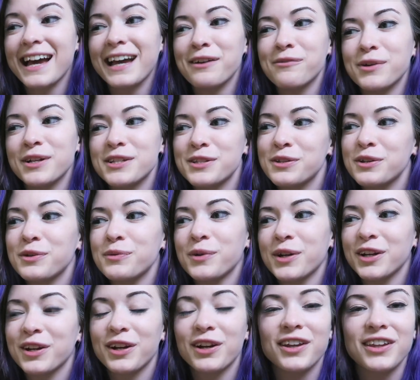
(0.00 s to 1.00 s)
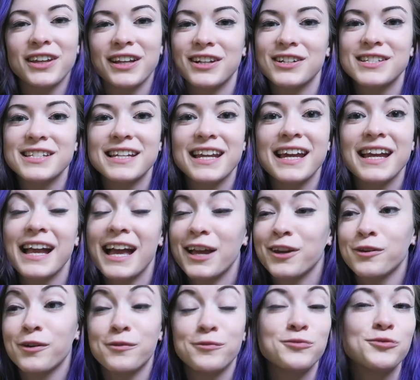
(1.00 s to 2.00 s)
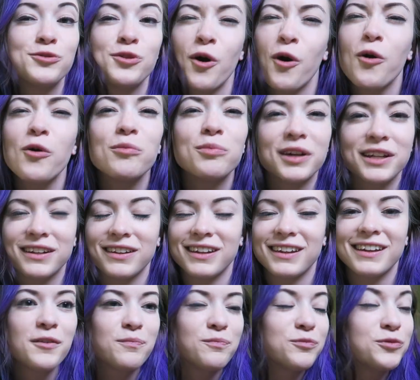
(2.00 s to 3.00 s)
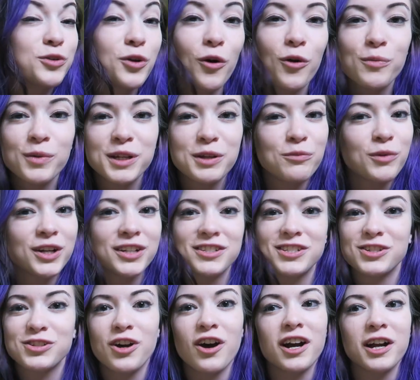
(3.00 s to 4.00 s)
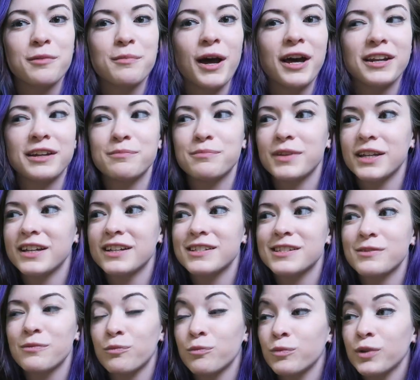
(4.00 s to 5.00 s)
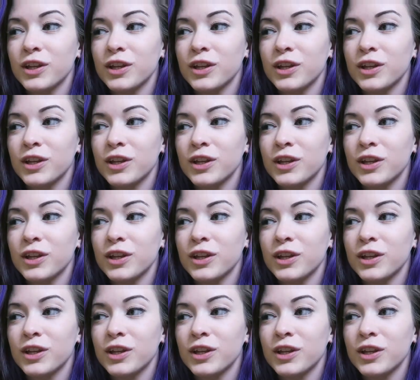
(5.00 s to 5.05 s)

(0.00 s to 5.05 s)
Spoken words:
I went to work earlier today and nobody wanted to talk about it because